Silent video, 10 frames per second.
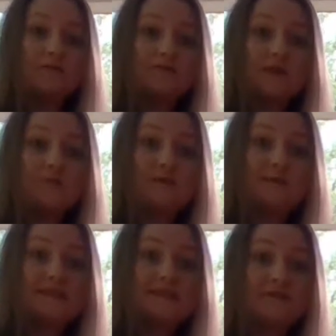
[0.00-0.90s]
someone
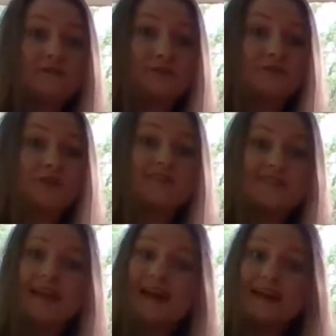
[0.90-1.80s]
may tell you their
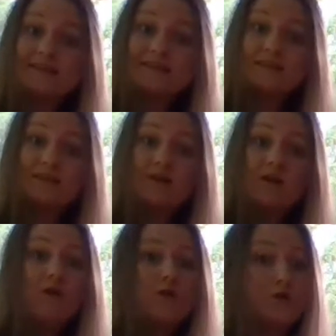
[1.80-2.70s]
state
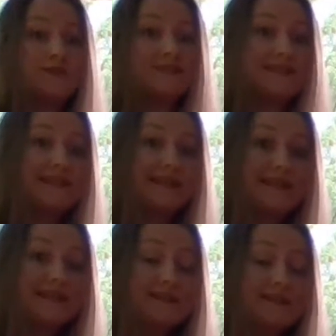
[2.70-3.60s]
or
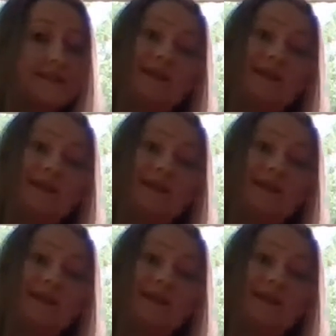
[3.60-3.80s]
city. Like they